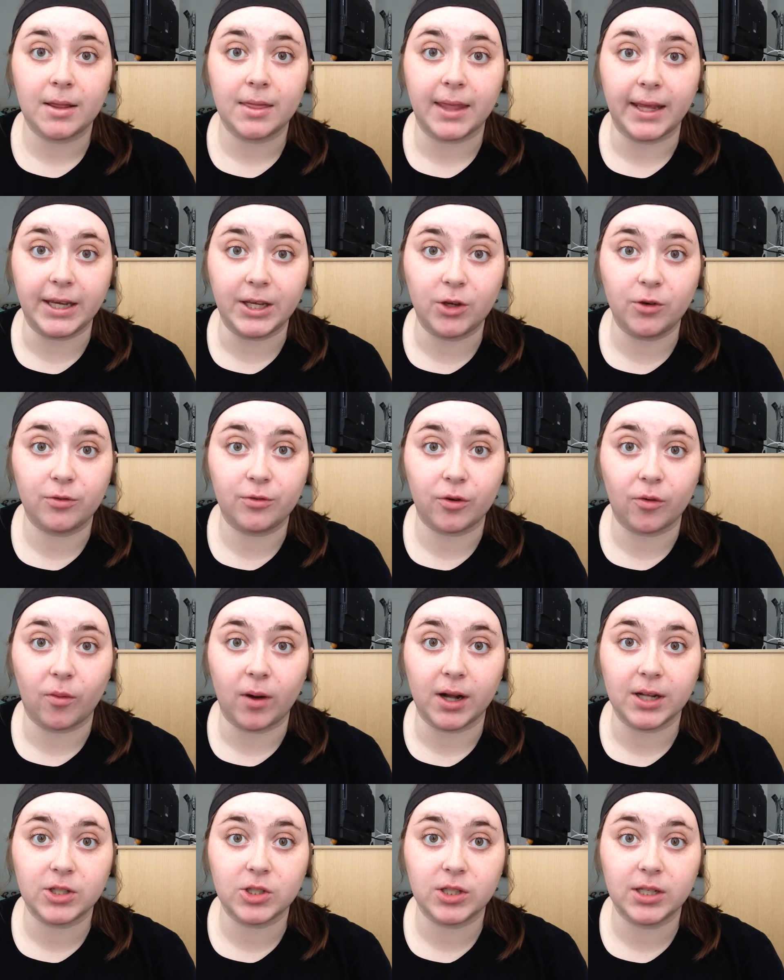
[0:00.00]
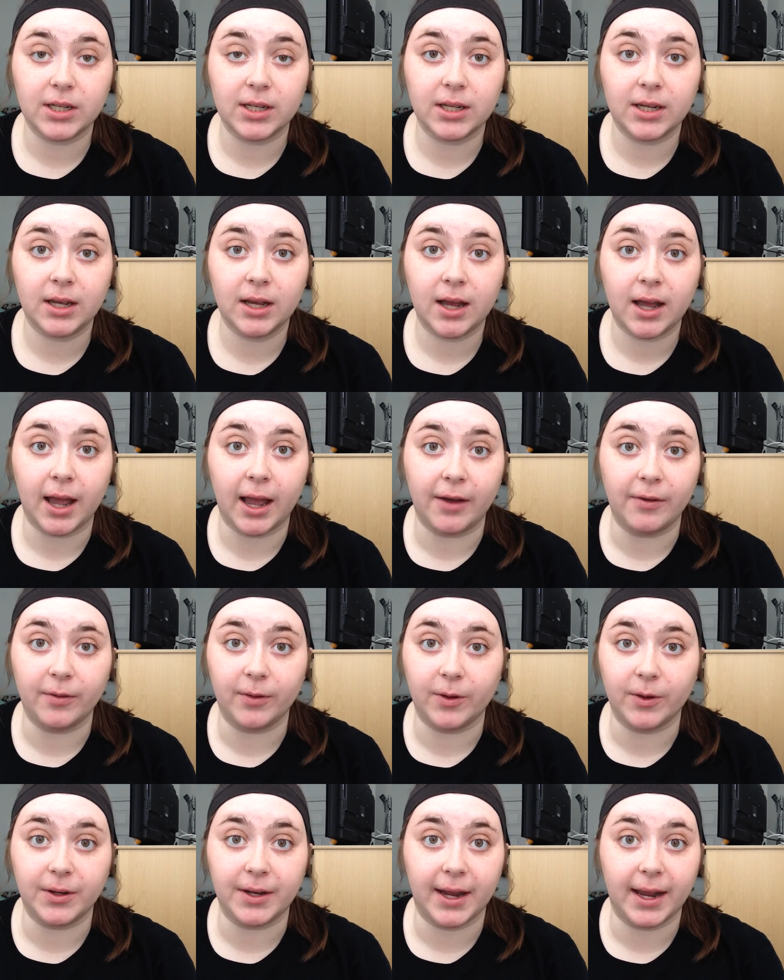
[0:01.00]
Thank you for watching. Have a
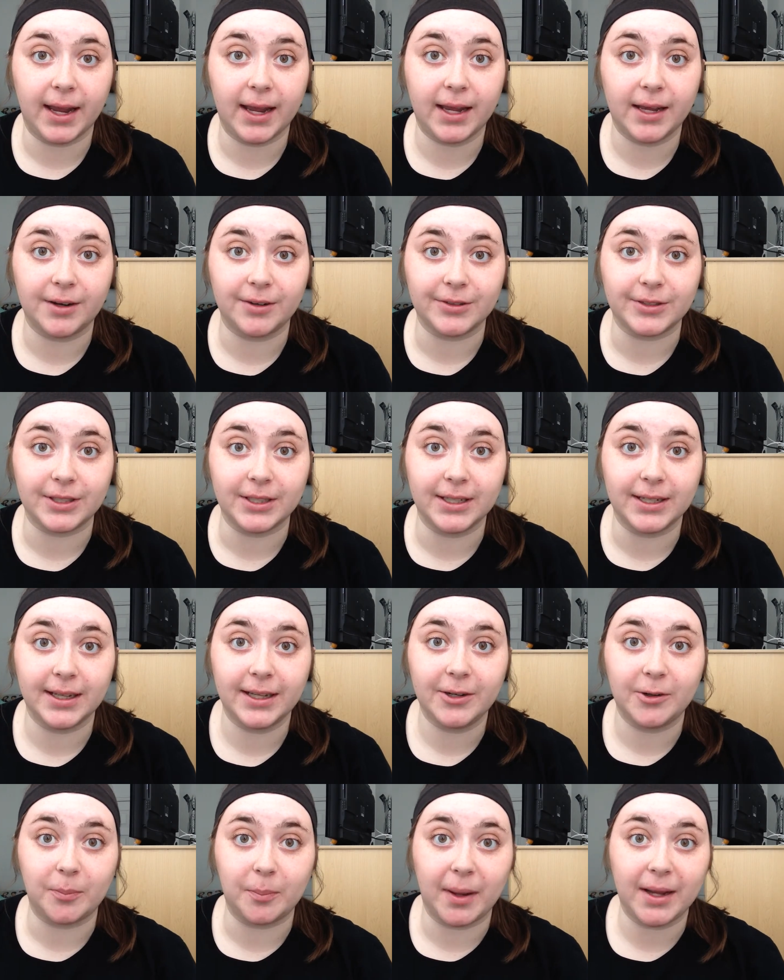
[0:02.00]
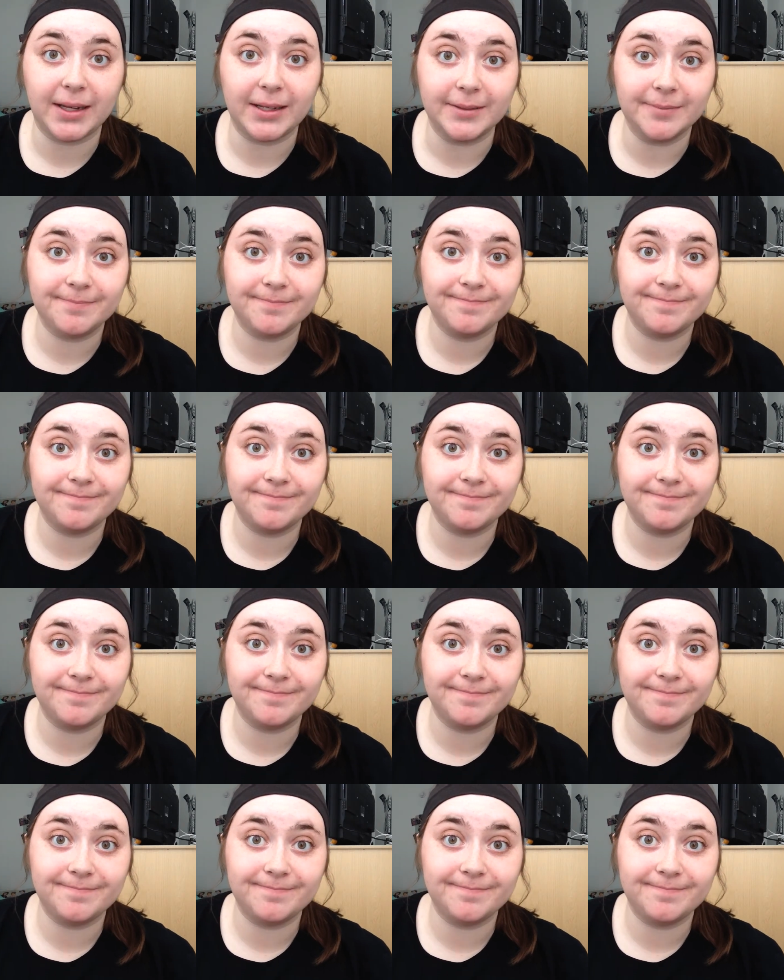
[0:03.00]
good day, and I'll see you later. Bye.